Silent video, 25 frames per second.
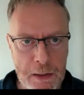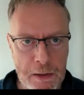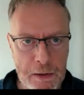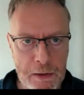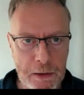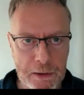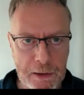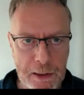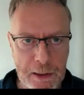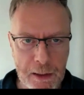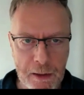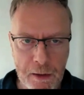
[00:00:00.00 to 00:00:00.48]

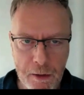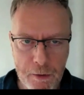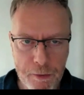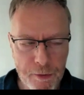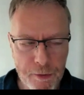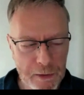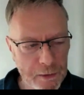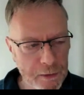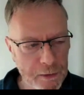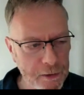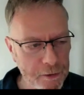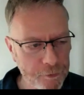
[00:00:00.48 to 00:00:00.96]
Again, I
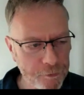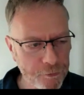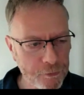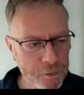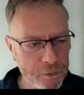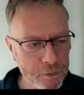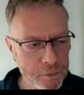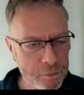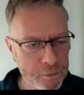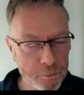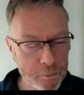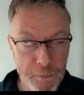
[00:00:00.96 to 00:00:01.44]
think that's
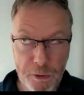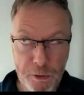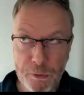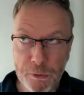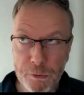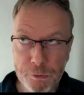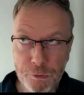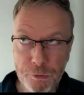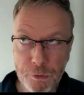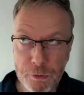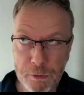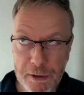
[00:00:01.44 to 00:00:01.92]
a
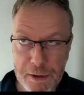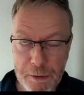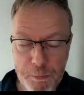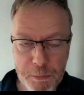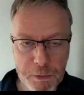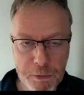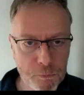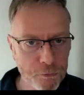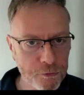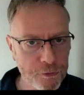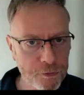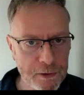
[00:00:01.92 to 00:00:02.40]
March or
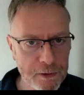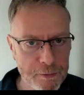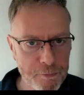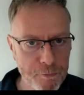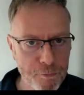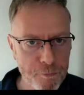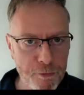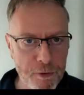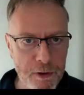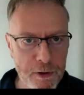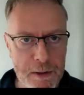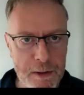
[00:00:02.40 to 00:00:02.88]
April
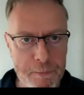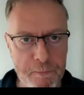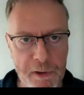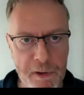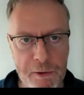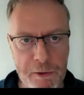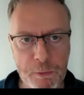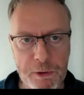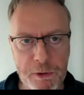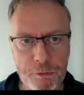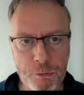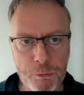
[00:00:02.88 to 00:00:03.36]
timeframe by
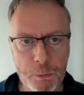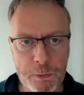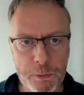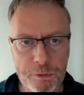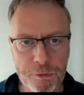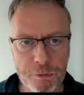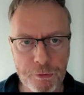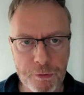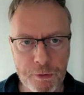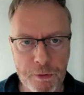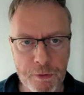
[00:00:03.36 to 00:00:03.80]
which we should